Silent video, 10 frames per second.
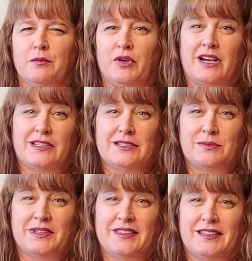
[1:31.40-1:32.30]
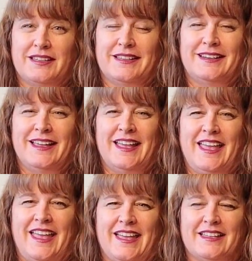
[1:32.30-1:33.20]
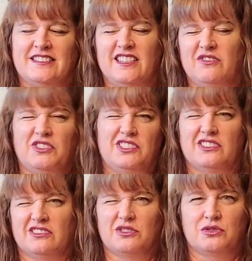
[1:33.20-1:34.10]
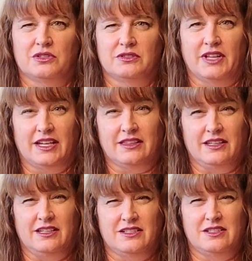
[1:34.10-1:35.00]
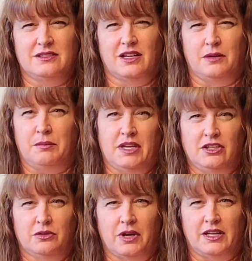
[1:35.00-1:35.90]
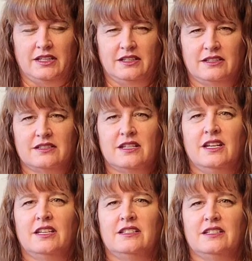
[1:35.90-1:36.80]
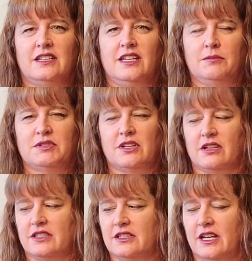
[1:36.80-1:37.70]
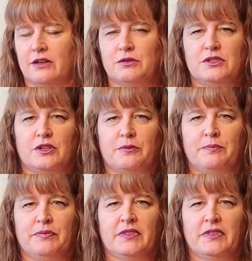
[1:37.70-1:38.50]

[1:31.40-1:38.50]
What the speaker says: Practice with it and see if we still sort of like these menu ideas to keep stocked in the house. So